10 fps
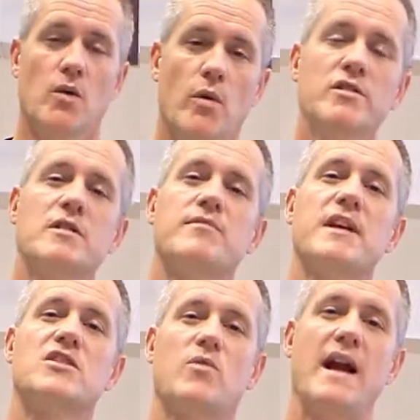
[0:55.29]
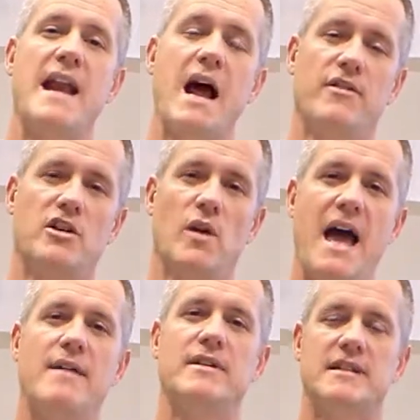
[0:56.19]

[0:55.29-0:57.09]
What are some things right now that you haven't